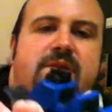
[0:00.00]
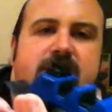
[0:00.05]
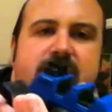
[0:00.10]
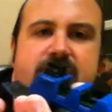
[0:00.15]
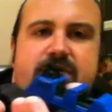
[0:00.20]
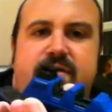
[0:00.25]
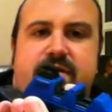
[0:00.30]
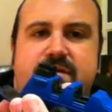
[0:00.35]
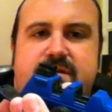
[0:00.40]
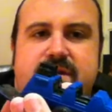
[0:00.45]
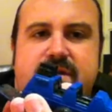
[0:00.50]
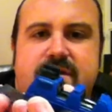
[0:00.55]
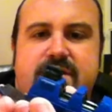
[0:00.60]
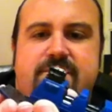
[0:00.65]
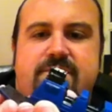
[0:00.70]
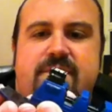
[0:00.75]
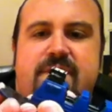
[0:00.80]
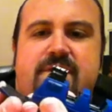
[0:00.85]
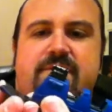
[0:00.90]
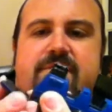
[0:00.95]
That
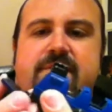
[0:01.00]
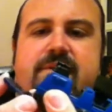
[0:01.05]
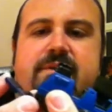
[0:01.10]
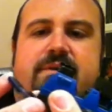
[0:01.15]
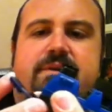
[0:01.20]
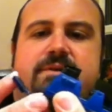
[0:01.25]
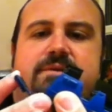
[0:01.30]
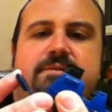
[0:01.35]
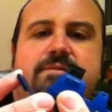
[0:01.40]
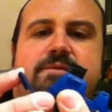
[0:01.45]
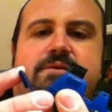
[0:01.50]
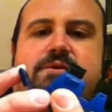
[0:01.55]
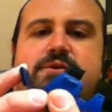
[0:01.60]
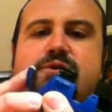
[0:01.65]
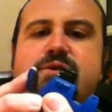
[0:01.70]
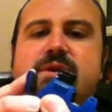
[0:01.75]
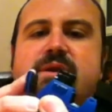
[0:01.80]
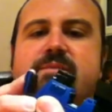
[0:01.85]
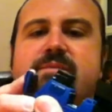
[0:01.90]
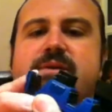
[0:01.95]
rotates around.
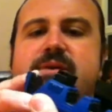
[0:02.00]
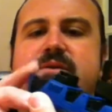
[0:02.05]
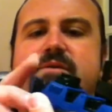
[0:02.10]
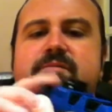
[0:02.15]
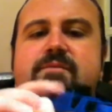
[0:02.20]
Shut that back.